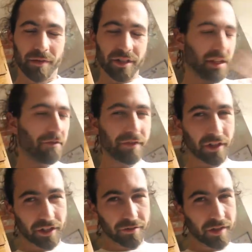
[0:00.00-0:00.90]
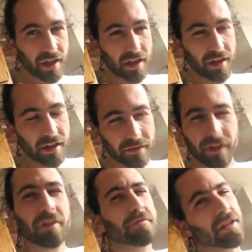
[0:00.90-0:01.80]
because I don't feel like doing that. And the
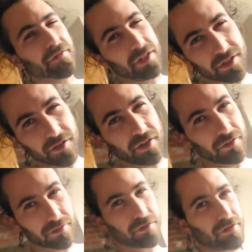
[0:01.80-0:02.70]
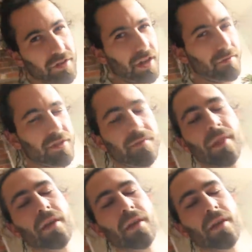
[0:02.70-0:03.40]
value is definitely still there. Those are good games.